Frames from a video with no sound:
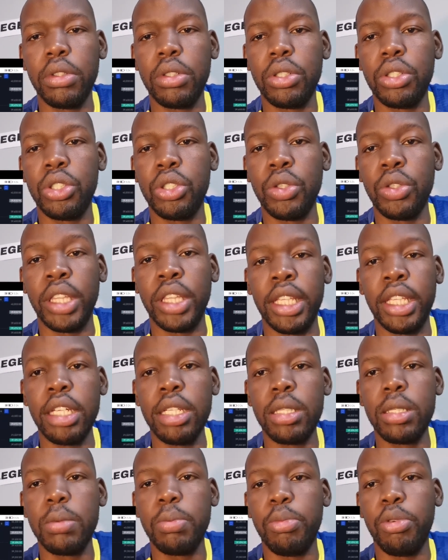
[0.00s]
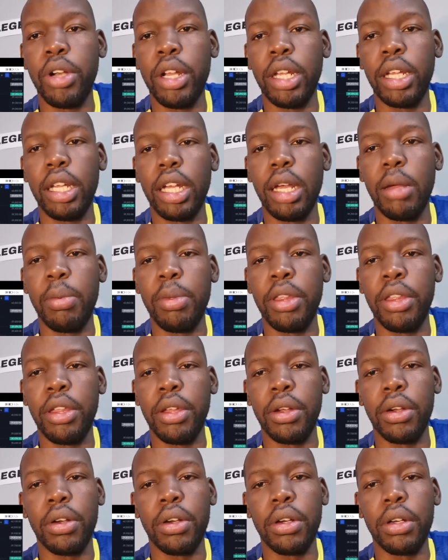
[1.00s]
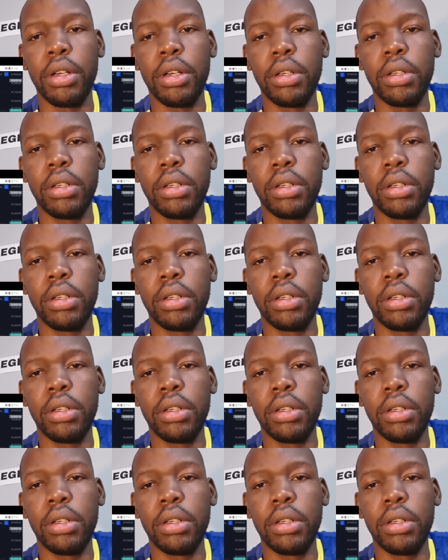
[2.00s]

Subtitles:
should this break up here,